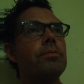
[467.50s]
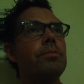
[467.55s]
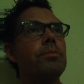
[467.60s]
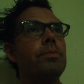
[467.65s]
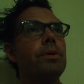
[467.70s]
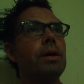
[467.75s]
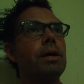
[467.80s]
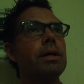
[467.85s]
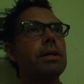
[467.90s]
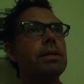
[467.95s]

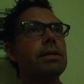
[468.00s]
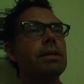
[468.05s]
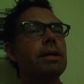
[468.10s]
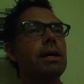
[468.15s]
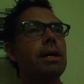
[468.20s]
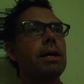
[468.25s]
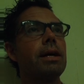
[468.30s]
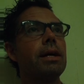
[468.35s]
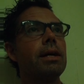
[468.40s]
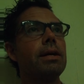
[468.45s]
but
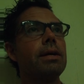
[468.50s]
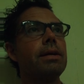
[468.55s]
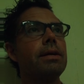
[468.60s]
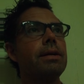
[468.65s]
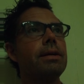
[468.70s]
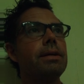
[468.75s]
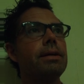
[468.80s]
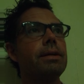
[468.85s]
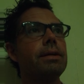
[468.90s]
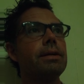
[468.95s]

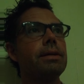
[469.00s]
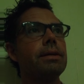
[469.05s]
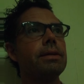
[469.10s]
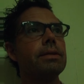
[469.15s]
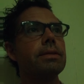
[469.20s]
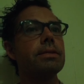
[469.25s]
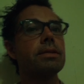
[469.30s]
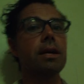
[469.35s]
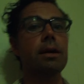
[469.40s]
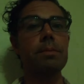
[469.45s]
I
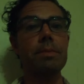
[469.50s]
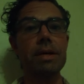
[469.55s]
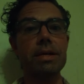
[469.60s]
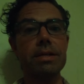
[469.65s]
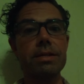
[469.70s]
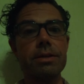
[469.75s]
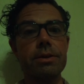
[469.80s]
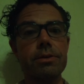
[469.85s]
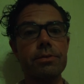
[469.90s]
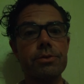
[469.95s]
stop
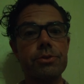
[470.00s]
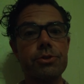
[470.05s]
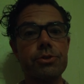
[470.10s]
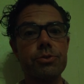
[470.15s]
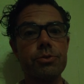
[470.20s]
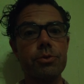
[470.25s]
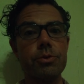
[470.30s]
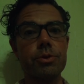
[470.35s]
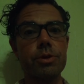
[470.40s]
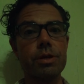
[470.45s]
myself
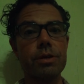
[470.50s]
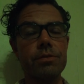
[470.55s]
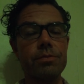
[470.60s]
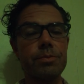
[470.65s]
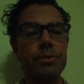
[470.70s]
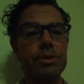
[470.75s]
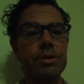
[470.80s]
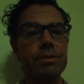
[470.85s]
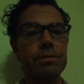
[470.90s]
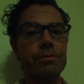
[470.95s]
short of
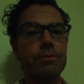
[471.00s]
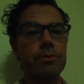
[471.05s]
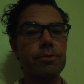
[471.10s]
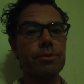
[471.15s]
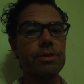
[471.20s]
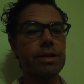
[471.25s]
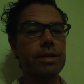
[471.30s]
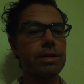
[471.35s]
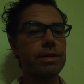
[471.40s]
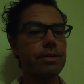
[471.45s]
putting forth
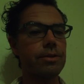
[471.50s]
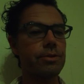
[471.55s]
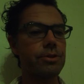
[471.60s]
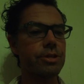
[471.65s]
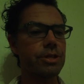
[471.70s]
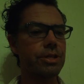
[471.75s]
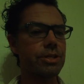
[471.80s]
that energy.